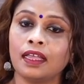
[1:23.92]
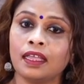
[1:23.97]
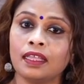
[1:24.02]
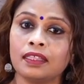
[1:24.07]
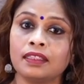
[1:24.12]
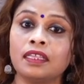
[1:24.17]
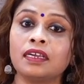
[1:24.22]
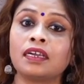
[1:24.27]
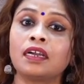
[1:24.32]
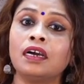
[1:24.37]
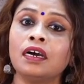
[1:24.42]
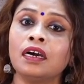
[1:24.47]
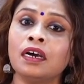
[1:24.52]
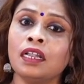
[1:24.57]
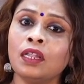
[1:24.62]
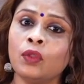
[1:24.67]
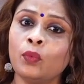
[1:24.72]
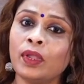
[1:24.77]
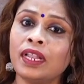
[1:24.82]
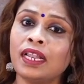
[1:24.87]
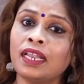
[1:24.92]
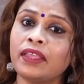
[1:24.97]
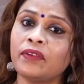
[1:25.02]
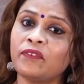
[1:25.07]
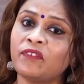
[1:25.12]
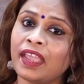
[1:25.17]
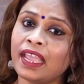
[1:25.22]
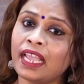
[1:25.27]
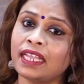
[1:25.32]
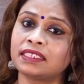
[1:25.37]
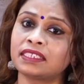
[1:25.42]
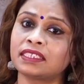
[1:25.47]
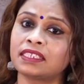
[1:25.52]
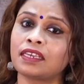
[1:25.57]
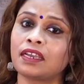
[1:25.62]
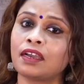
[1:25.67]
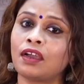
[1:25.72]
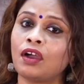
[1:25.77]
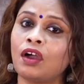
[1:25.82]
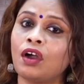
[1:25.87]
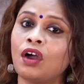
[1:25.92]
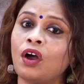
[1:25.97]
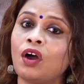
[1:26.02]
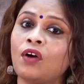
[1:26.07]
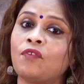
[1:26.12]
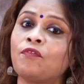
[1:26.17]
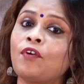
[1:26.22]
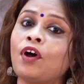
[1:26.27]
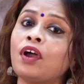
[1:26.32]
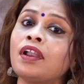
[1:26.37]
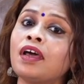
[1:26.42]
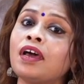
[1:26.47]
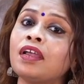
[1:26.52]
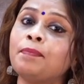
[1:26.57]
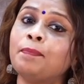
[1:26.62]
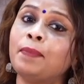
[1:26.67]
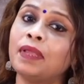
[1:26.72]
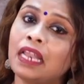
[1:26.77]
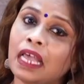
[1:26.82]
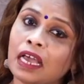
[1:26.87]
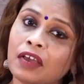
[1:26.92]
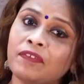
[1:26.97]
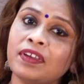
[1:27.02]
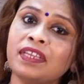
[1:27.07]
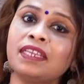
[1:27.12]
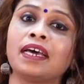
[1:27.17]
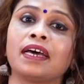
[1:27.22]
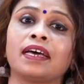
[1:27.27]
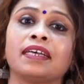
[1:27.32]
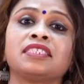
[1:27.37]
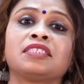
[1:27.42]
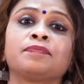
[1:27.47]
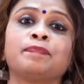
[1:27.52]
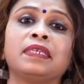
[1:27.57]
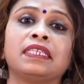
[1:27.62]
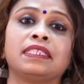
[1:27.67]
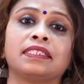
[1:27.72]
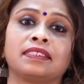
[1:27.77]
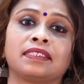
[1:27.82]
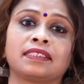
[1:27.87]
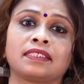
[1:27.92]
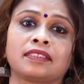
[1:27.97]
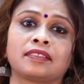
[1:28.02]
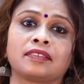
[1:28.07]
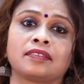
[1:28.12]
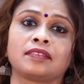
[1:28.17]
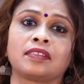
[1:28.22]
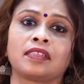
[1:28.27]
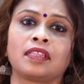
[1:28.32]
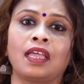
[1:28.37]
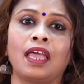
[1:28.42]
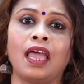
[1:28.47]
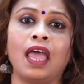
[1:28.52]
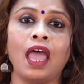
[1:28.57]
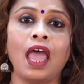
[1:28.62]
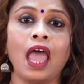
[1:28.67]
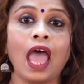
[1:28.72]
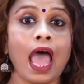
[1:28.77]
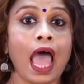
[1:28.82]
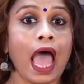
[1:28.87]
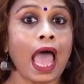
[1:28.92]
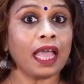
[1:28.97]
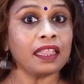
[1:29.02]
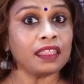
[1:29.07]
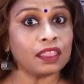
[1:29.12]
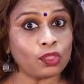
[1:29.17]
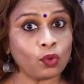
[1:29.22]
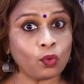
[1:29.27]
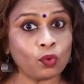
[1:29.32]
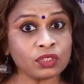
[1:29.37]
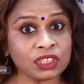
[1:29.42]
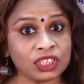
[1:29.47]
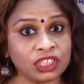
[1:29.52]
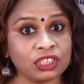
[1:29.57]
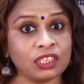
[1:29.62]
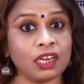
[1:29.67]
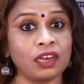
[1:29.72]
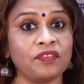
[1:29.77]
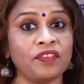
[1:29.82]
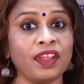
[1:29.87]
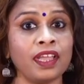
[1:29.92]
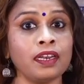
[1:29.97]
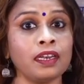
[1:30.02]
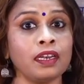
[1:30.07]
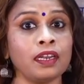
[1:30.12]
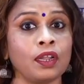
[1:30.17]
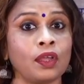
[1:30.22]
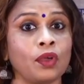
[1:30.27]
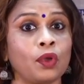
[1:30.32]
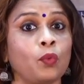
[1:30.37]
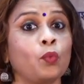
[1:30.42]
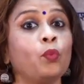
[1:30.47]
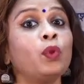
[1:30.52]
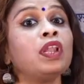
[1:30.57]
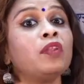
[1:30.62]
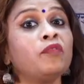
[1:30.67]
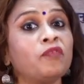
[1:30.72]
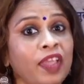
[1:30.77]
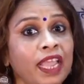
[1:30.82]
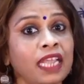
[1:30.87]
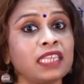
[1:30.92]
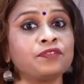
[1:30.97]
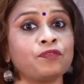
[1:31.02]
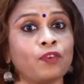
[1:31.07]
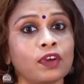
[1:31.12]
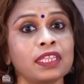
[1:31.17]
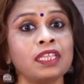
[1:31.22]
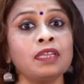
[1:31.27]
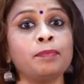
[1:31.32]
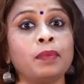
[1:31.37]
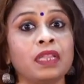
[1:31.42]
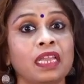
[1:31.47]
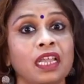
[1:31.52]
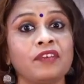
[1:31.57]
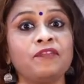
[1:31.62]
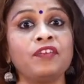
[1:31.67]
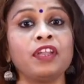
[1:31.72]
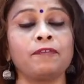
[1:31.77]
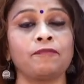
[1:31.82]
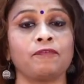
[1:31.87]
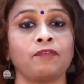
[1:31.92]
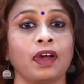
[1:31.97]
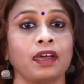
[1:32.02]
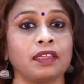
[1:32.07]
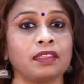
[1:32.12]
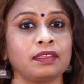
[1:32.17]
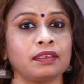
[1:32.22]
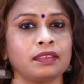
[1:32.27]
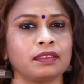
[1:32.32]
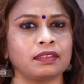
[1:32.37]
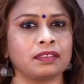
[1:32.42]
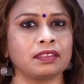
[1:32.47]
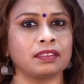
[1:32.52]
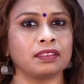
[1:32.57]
The girl will wait for her beloved husband. And those children will wait for their beloved father.